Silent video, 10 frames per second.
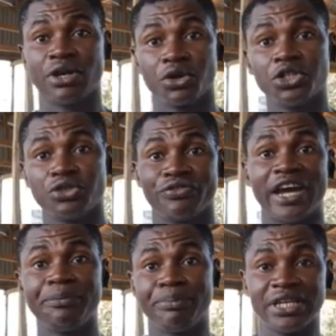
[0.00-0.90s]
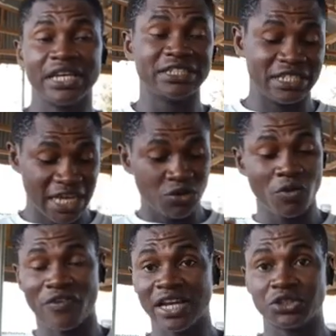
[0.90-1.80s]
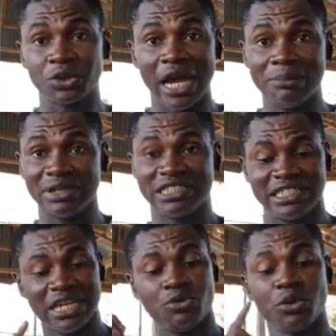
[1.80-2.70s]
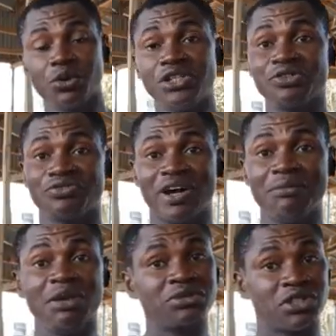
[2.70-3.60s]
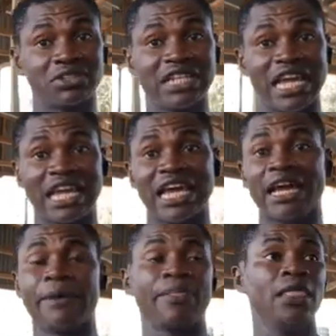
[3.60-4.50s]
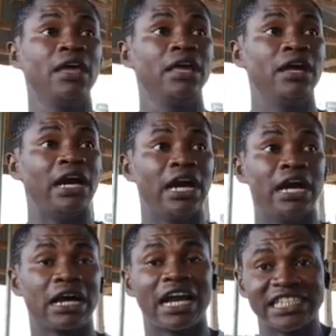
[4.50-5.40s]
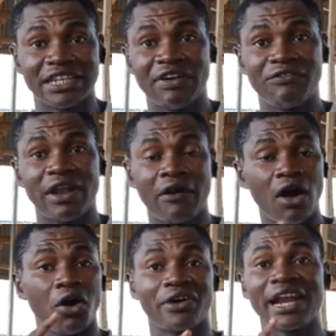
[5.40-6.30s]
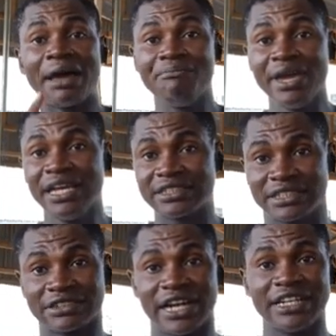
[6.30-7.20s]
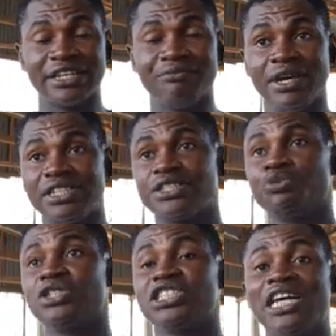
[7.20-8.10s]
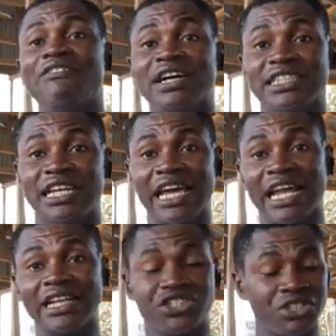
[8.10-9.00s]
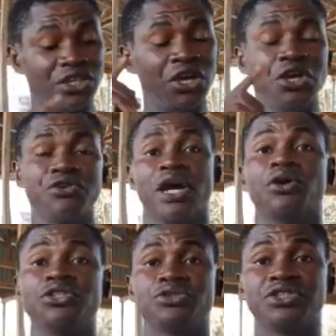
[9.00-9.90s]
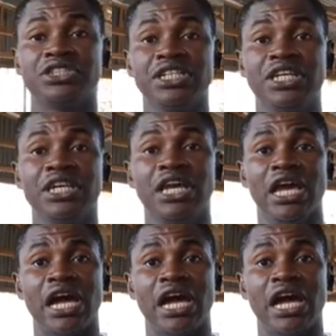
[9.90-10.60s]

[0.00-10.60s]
you are going to find PKC there, you will find soya beans there, you're going to find maybe something like cassava flour, or rather maize, grinded maize, which serve as an energy. You are going to see